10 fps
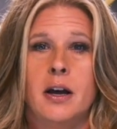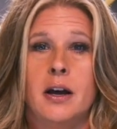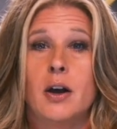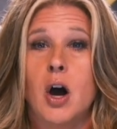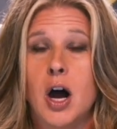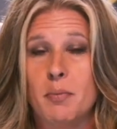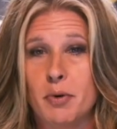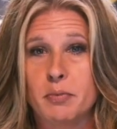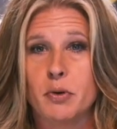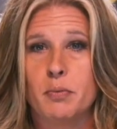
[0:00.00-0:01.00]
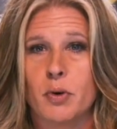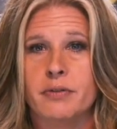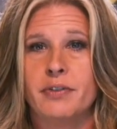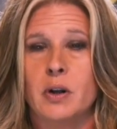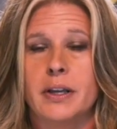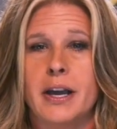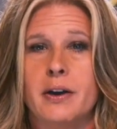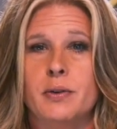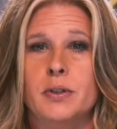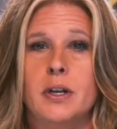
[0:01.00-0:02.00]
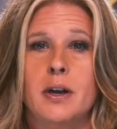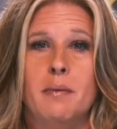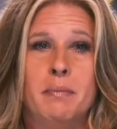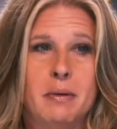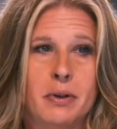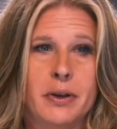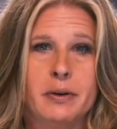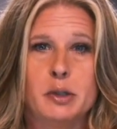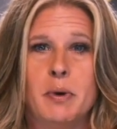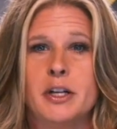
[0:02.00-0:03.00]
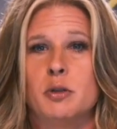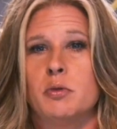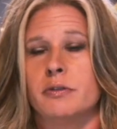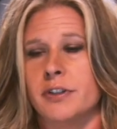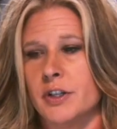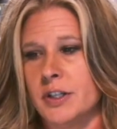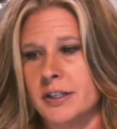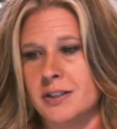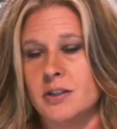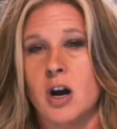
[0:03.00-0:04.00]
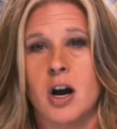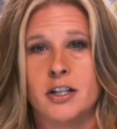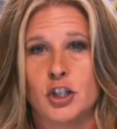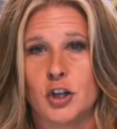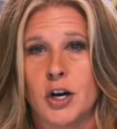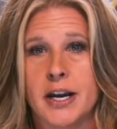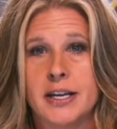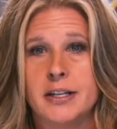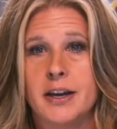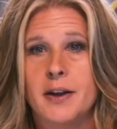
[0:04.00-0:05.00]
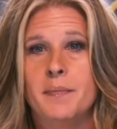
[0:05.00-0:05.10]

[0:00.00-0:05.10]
comparable portfolios, biblically responsible versus non-screened,